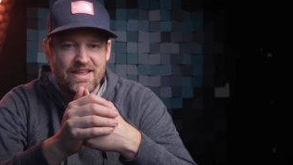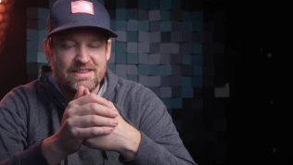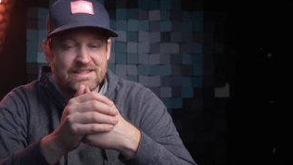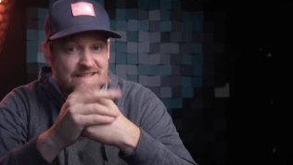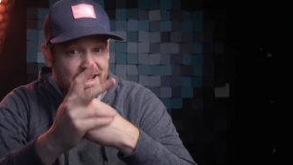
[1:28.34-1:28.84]

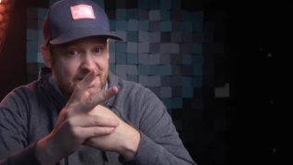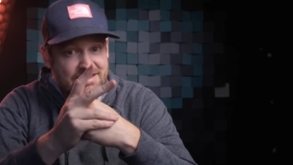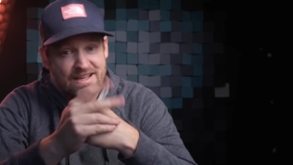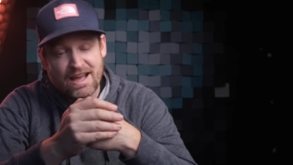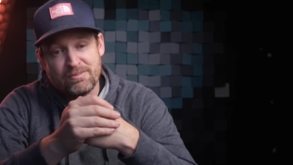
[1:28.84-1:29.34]
The
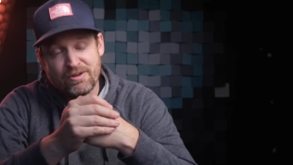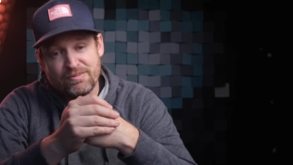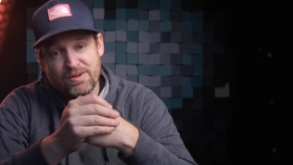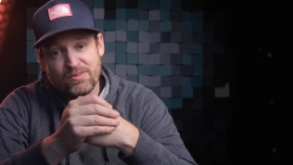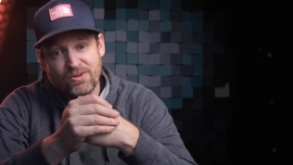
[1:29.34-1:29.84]
second type of
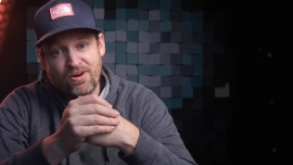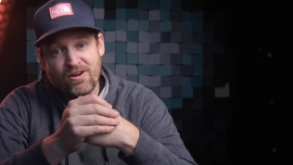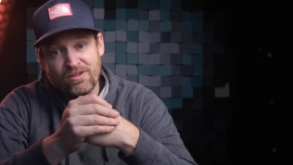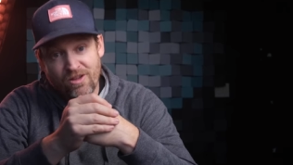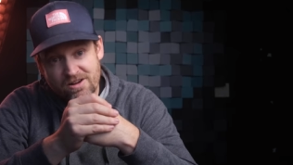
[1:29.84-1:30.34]
people
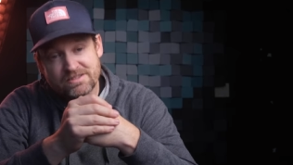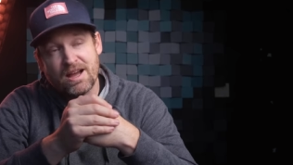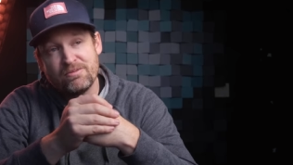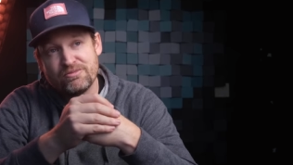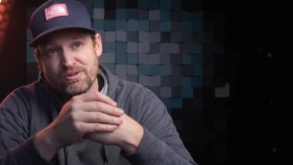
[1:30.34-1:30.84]
are
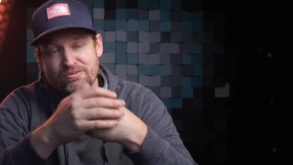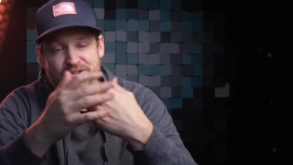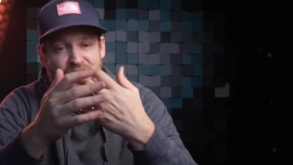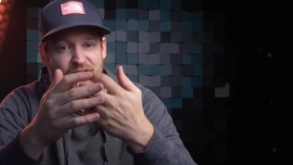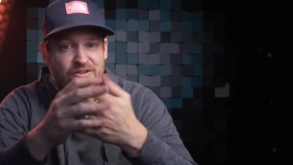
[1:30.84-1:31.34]
longtime film
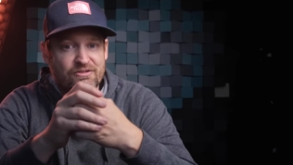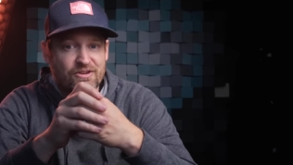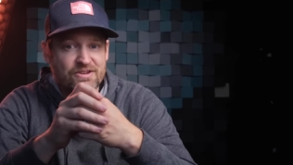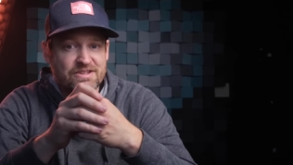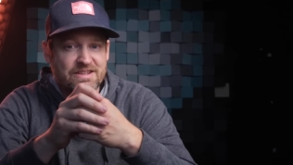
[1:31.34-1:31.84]

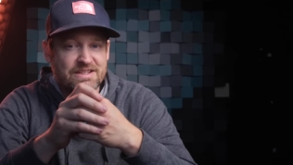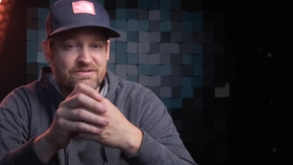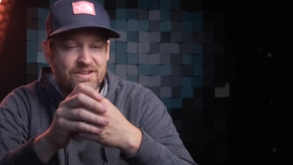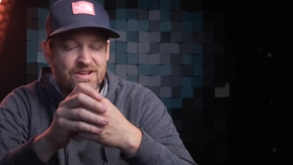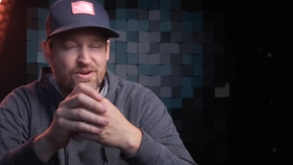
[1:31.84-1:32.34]
photographers. This
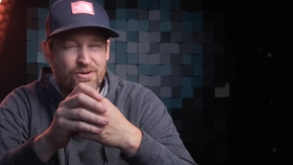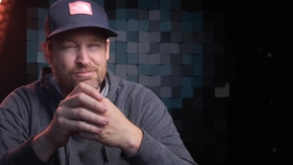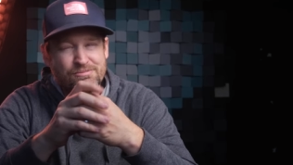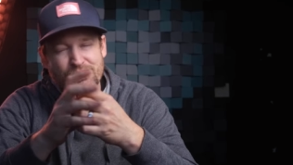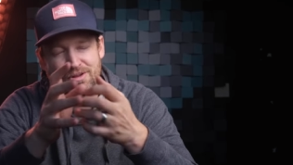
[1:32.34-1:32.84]

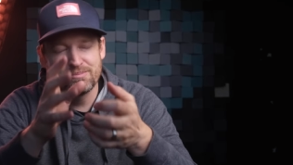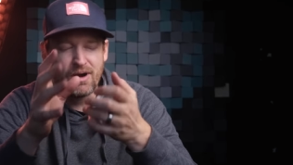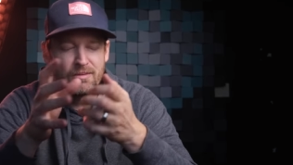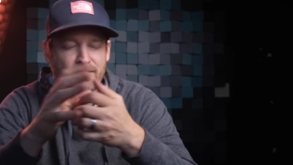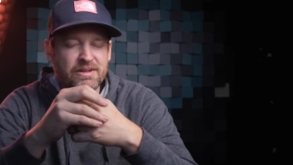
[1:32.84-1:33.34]
video will
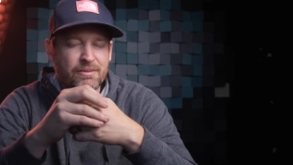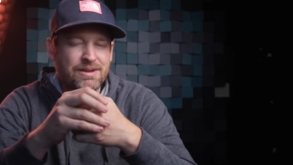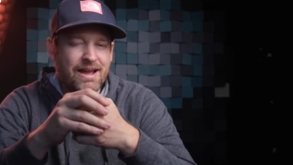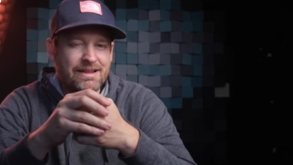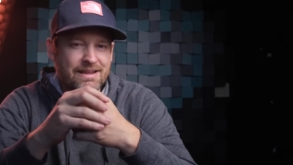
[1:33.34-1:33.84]
probably
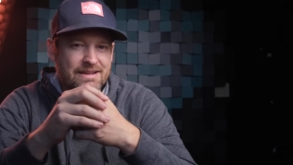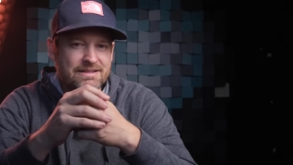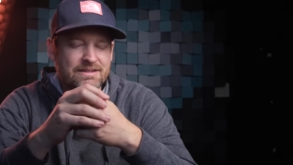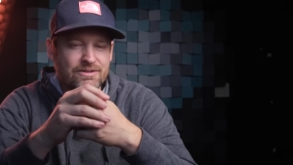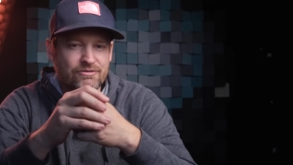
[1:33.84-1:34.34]
apply less
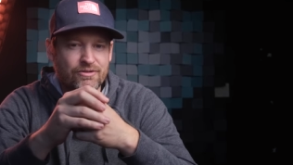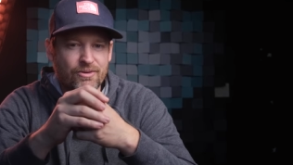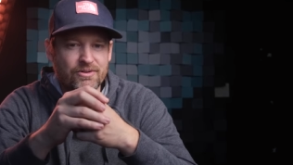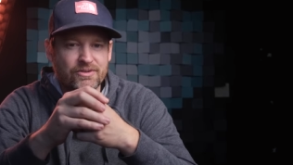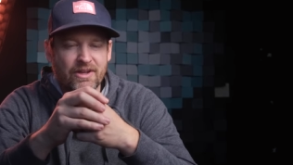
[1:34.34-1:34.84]
to you
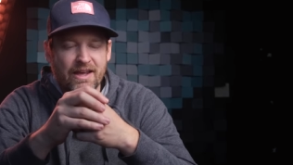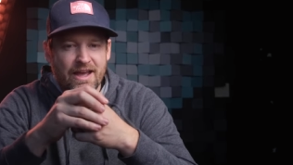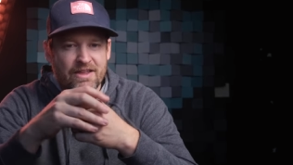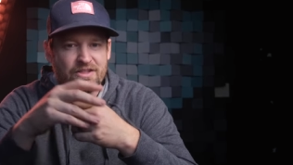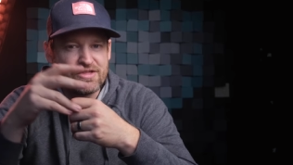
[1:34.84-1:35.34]
folks.
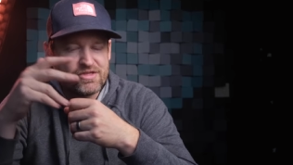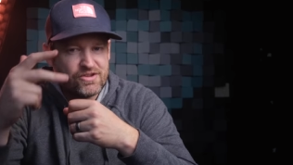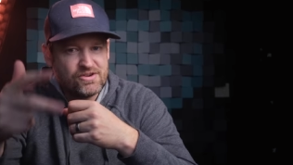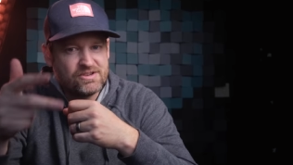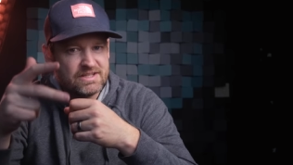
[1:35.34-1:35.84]
The
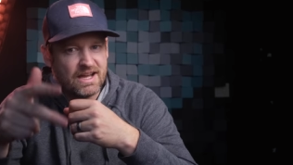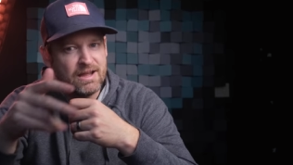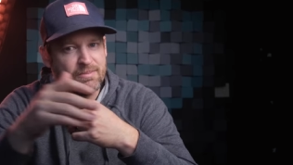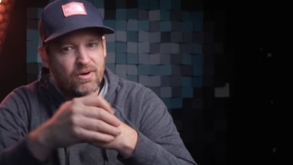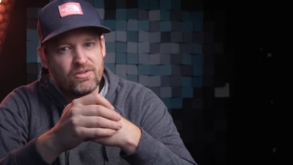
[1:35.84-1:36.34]
third
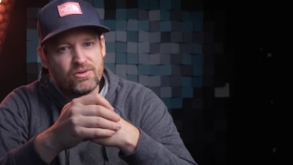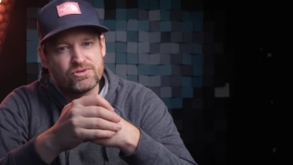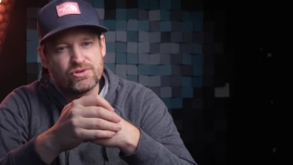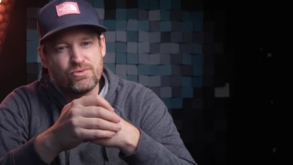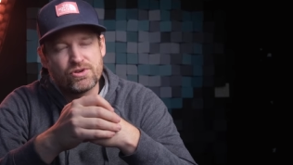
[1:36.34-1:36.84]
type are
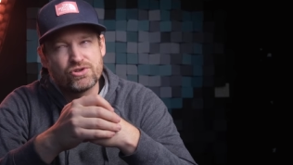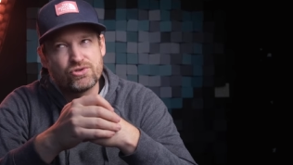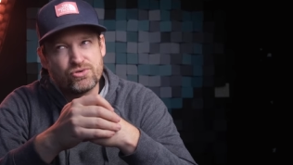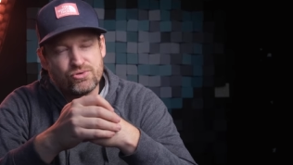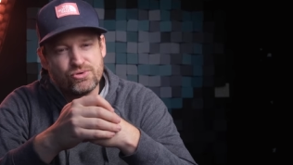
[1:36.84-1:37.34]
those who are
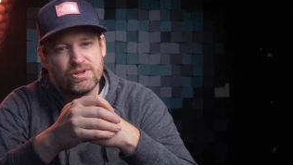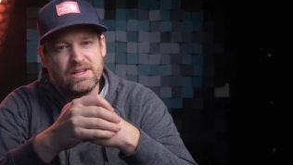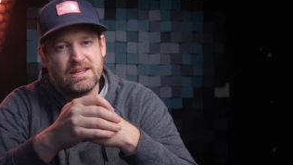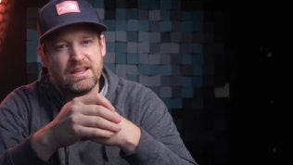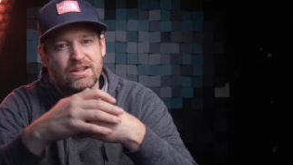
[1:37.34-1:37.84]

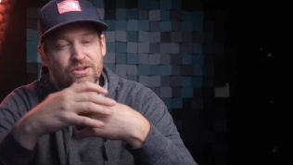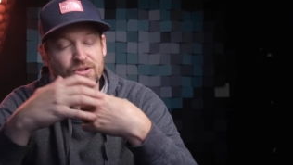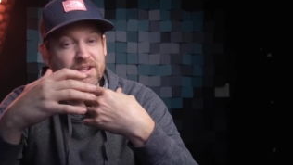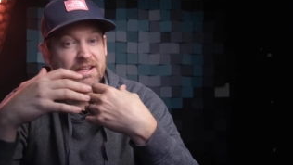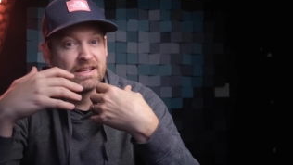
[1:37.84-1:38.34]
truly
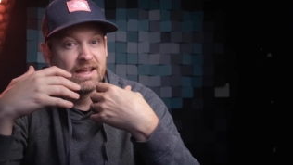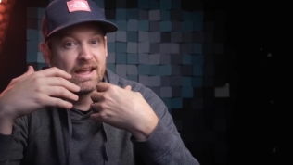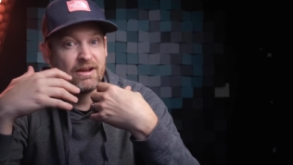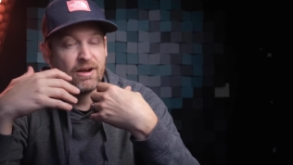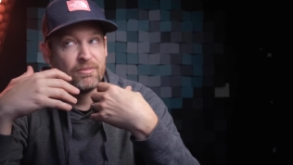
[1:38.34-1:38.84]
looking
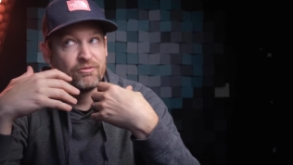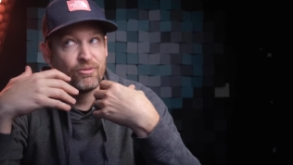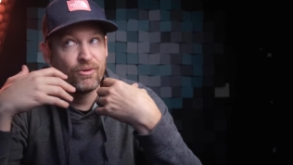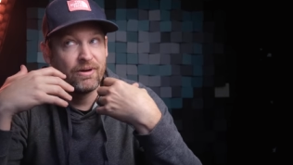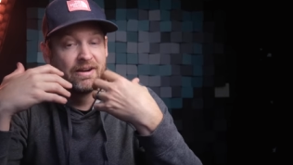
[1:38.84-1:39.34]
um,
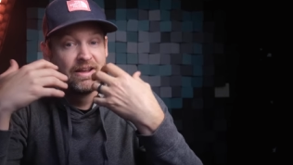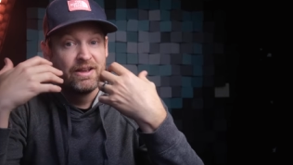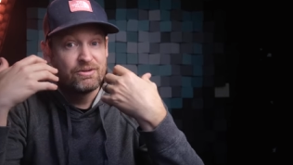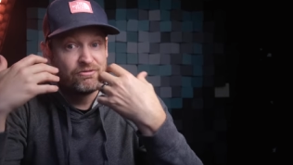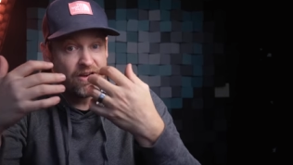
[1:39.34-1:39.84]
for
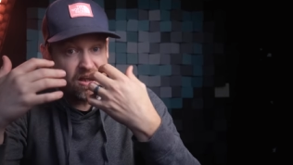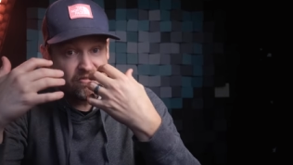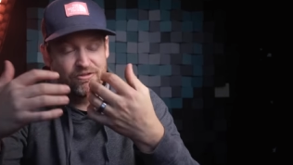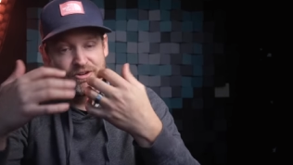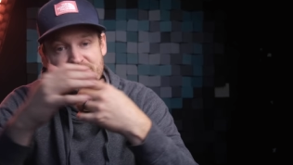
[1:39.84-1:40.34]
your very
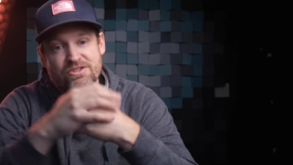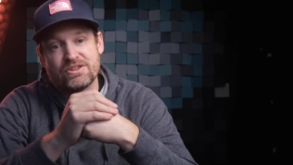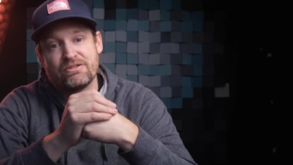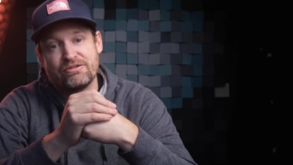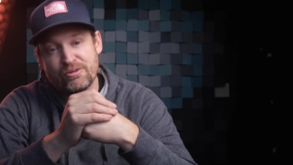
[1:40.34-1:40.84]

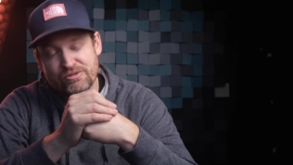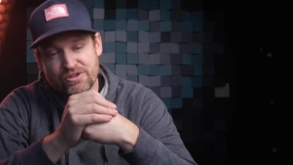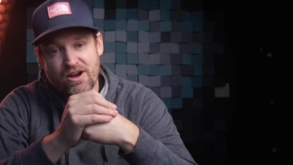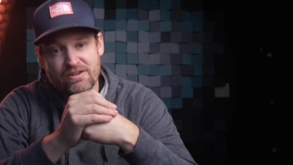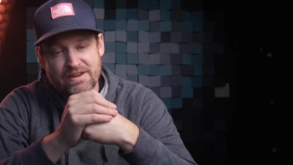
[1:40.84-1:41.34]
first film
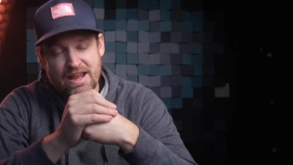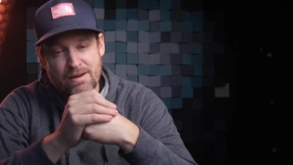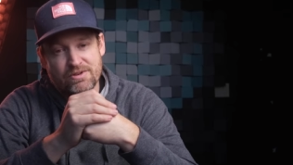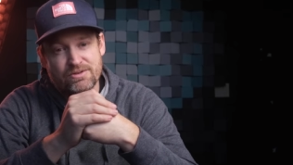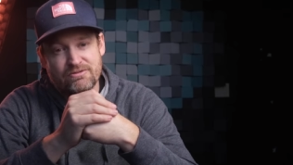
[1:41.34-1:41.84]
photography
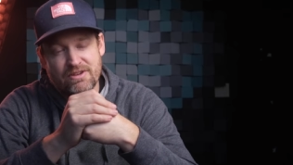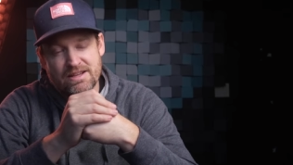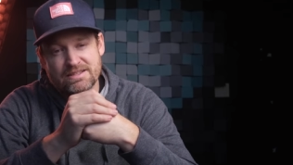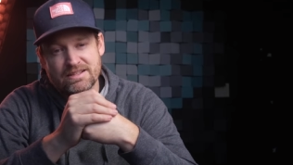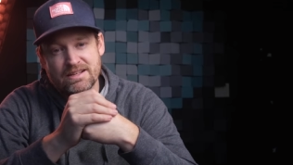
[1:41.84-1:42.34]
camera to
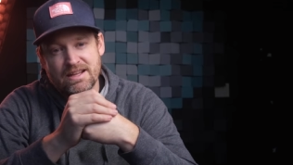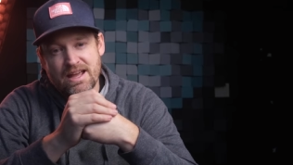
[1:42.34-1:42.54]
invest in